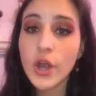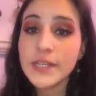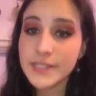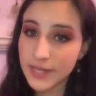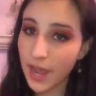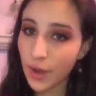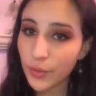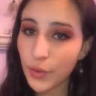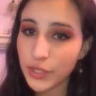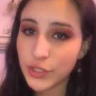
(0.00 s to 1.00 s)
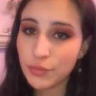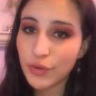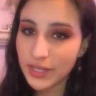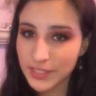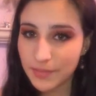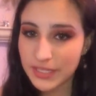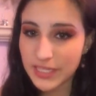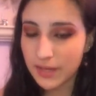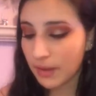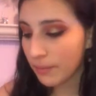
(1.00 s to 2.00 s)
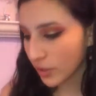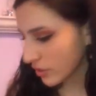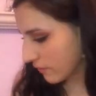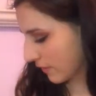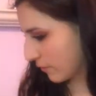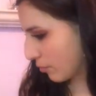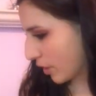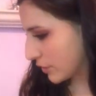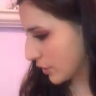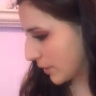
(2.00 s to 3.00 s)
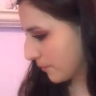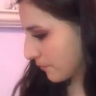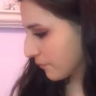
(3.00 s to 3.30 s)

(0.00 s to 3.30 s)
Okay, so now we're going to bronze up the skin. My personal favorite bronzer